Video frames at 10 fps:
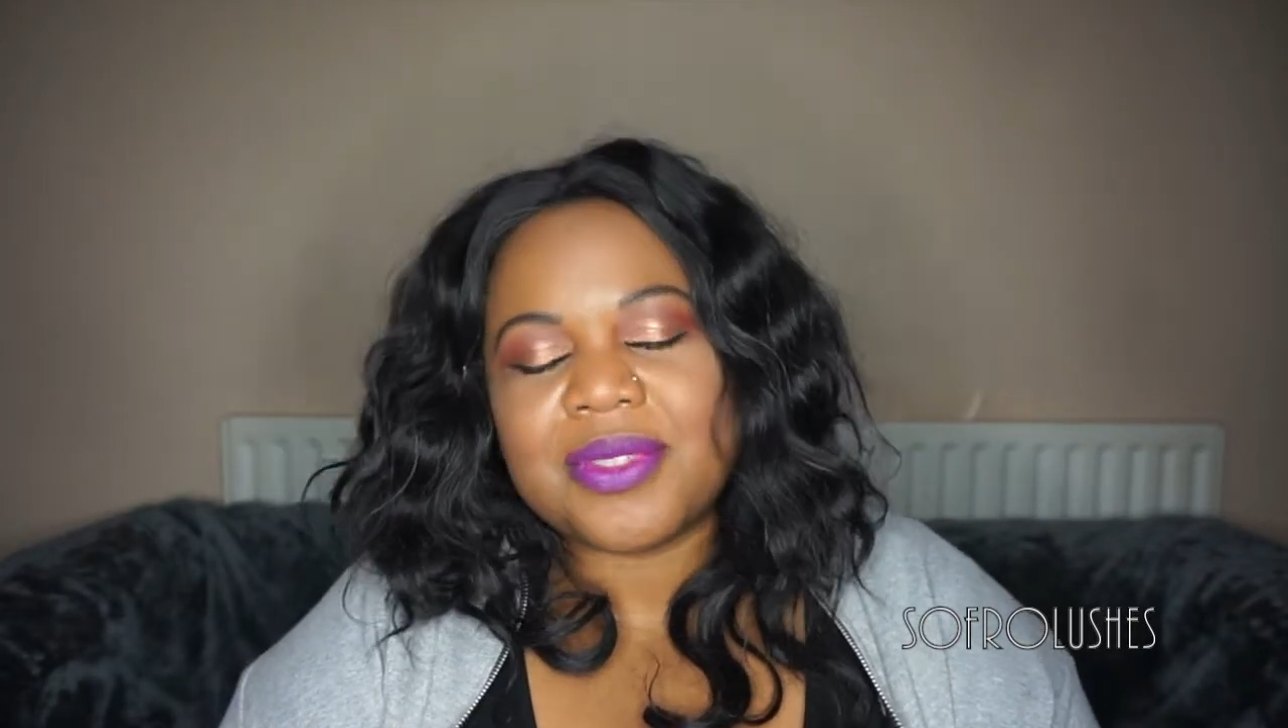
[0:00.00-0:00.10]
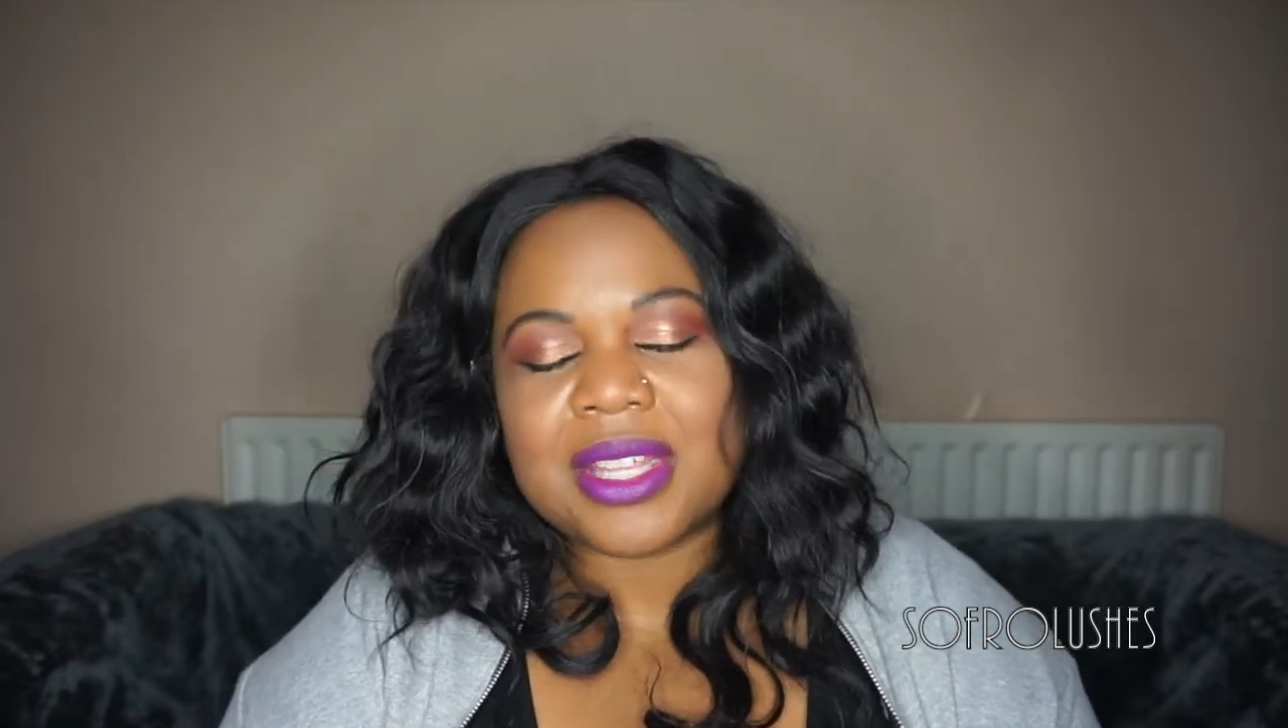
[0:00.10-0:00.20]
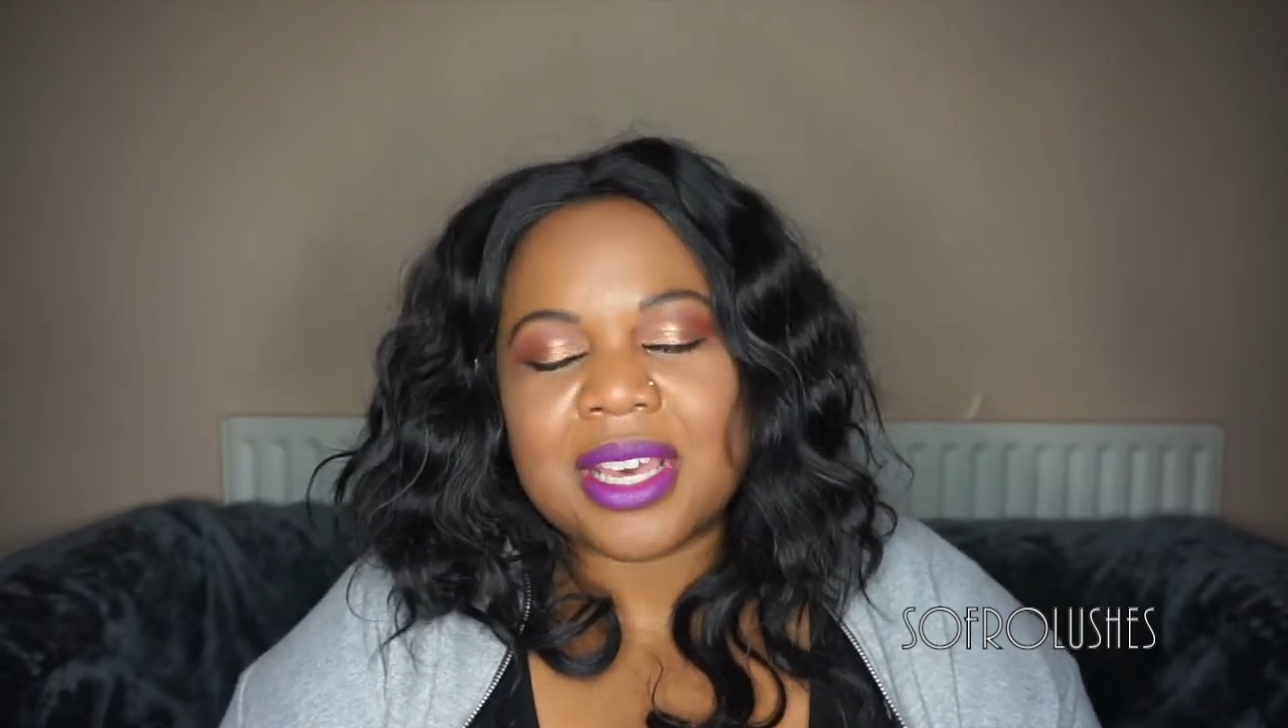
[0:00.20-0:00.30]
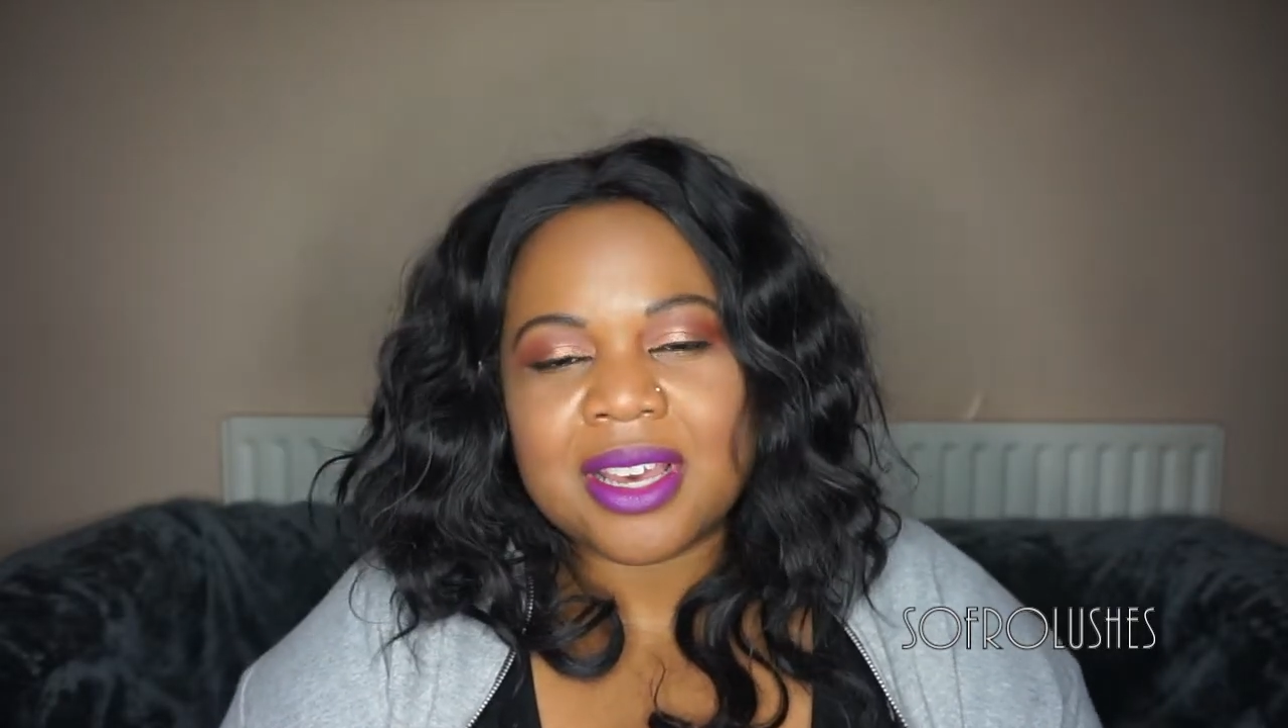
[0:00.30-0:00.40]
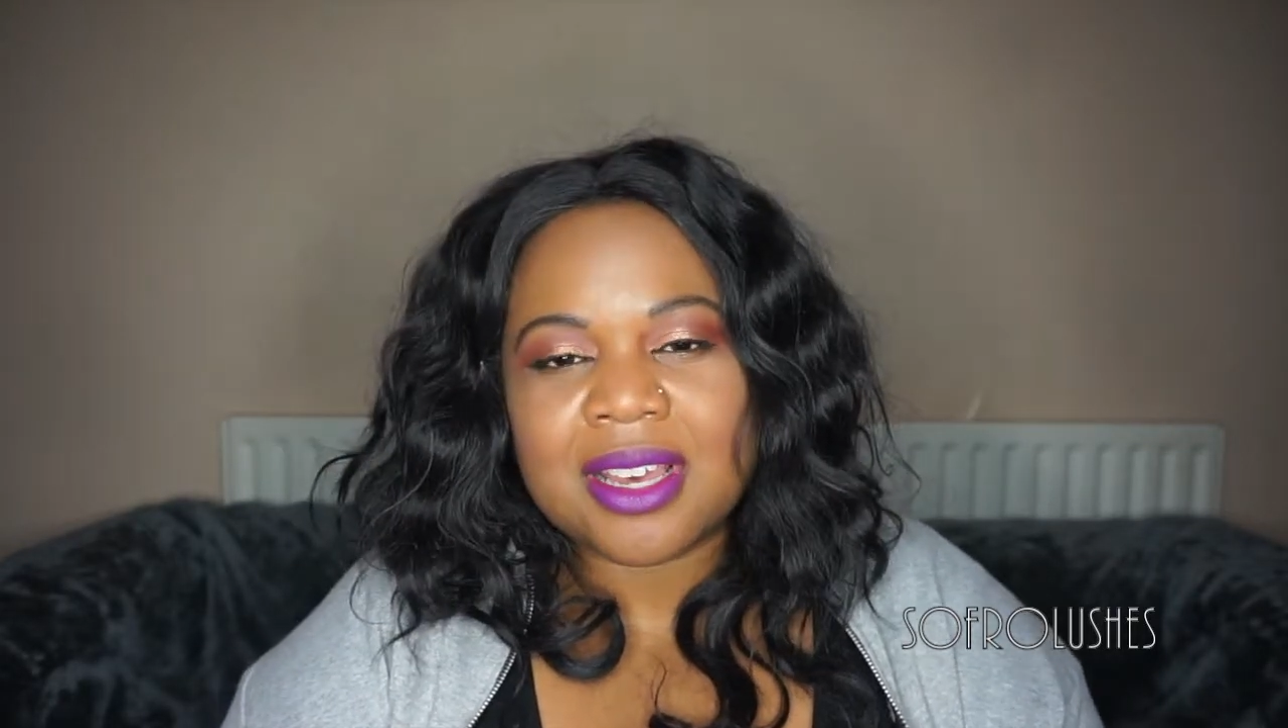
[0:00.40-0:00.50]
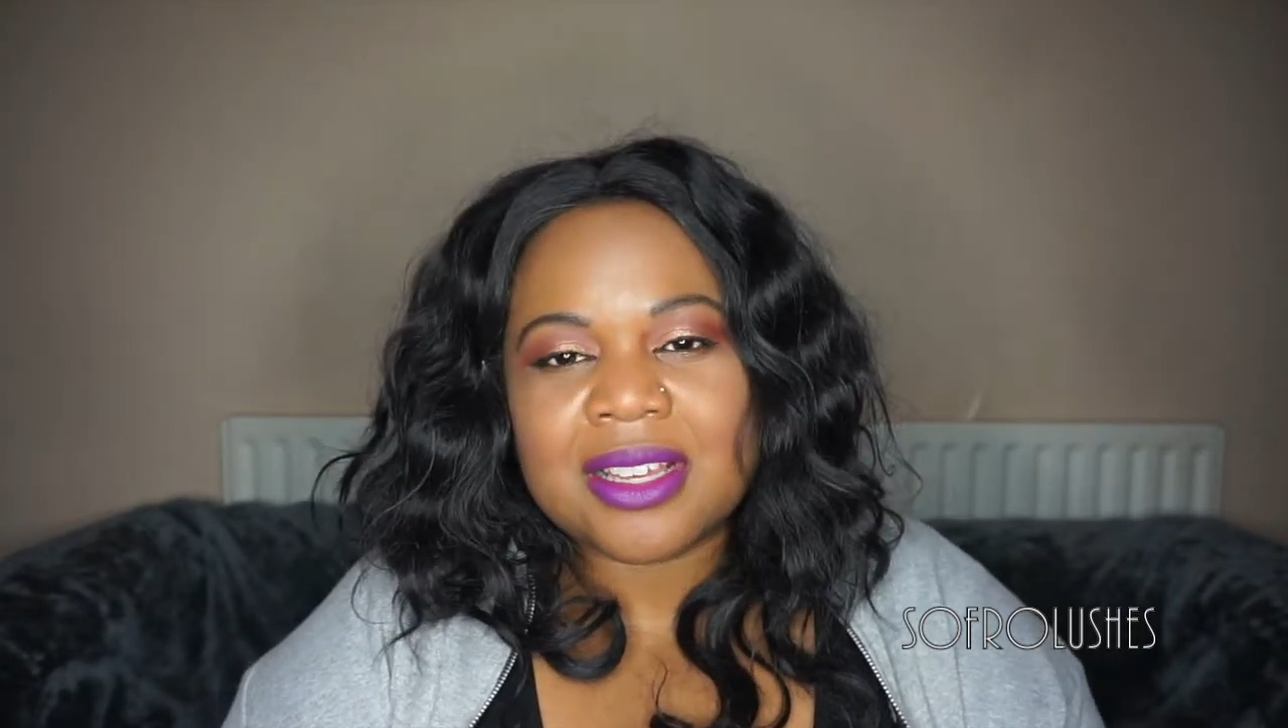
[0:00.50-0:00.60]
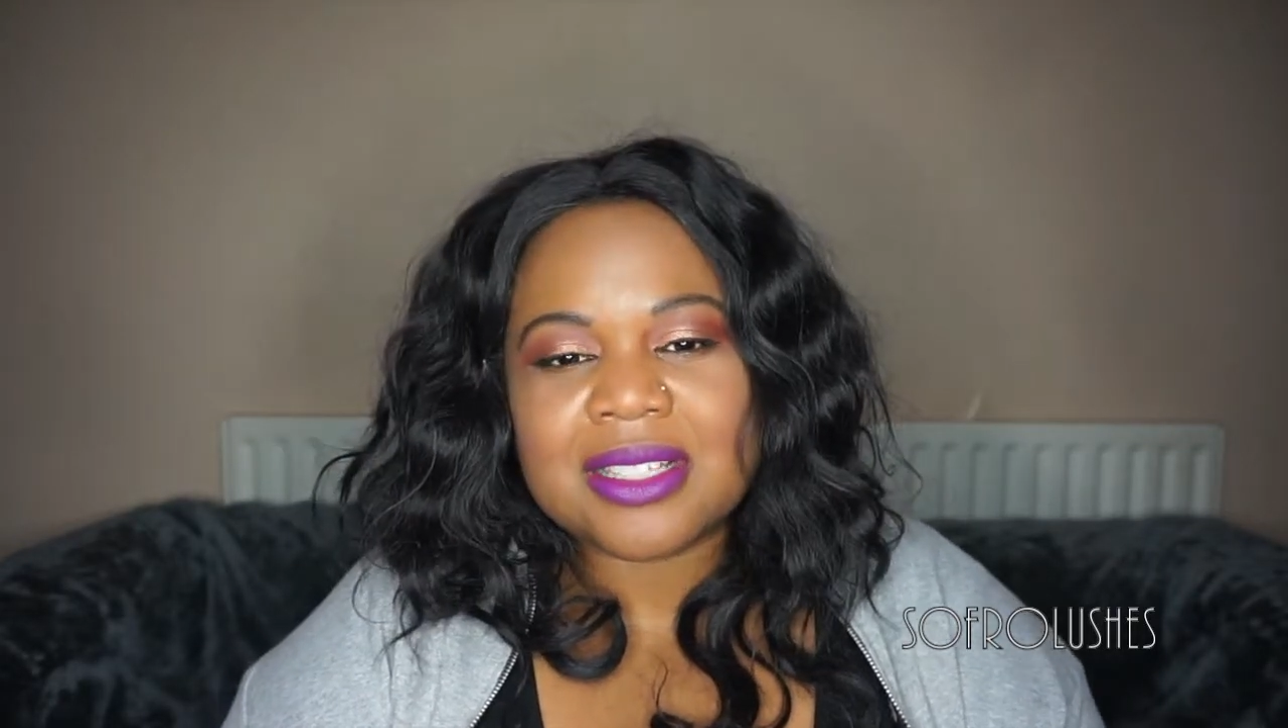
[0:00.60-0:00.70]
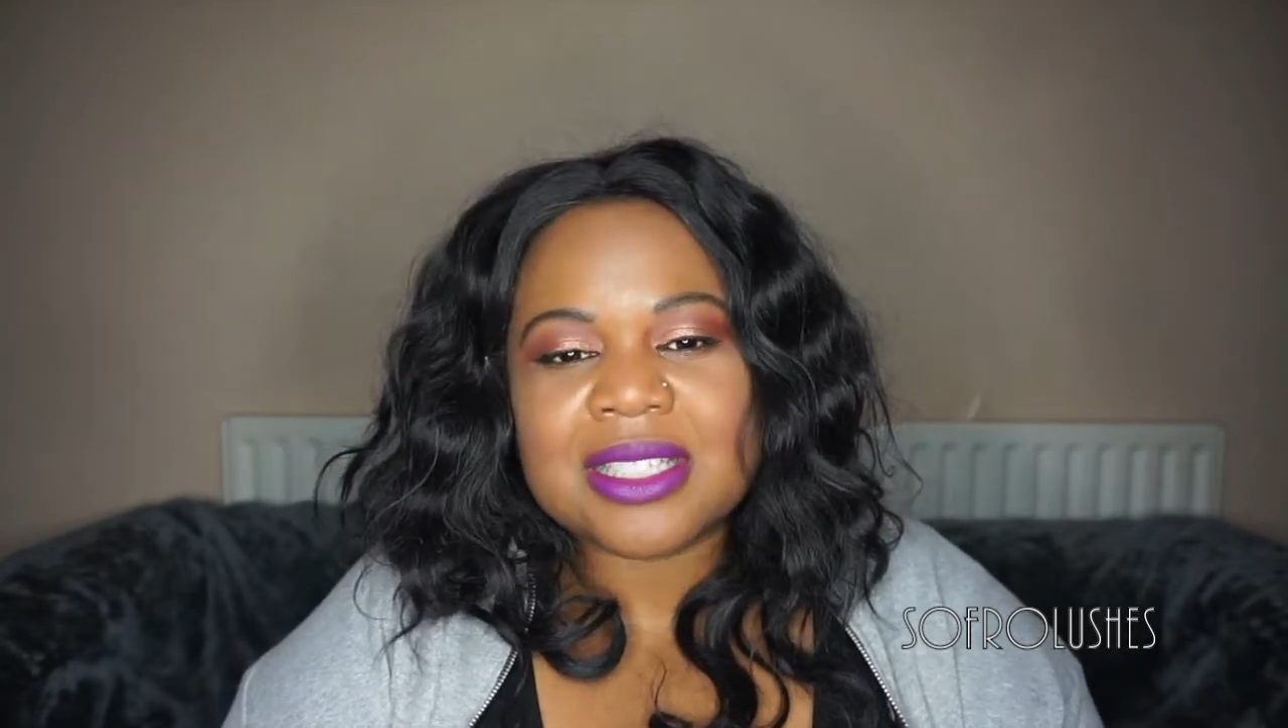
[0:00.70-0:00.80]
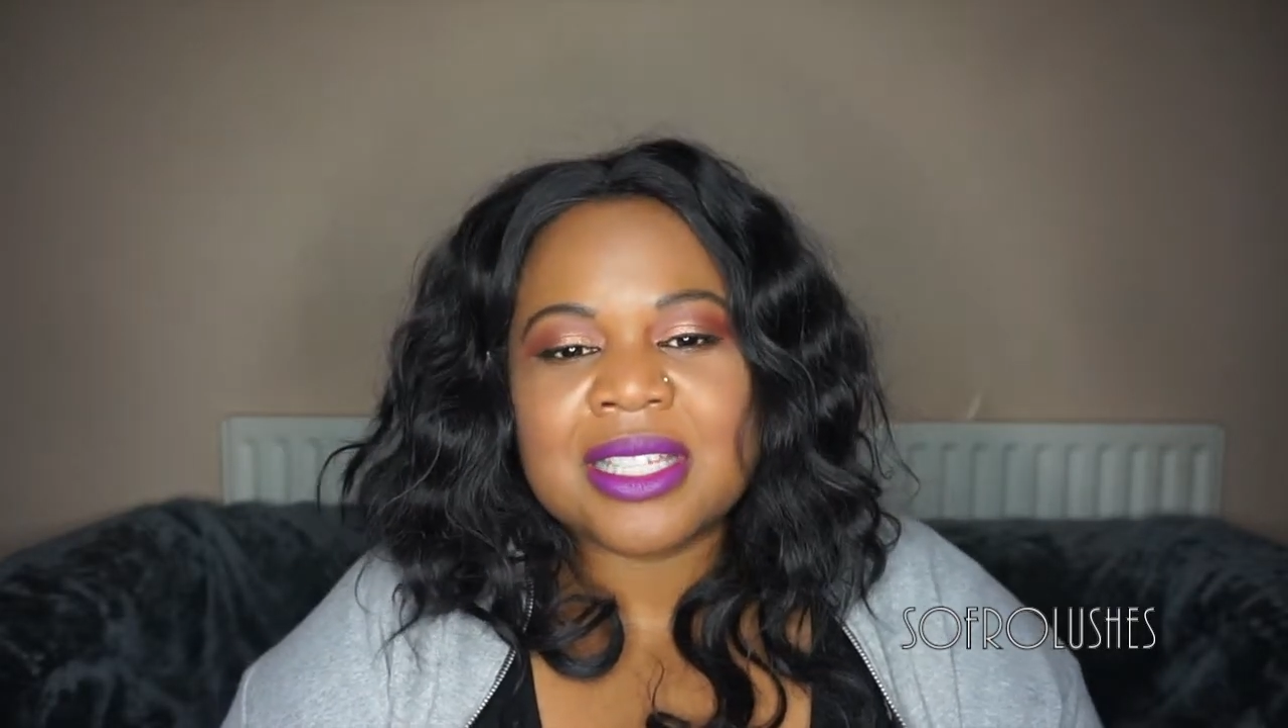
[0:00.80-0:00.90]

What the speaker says: that,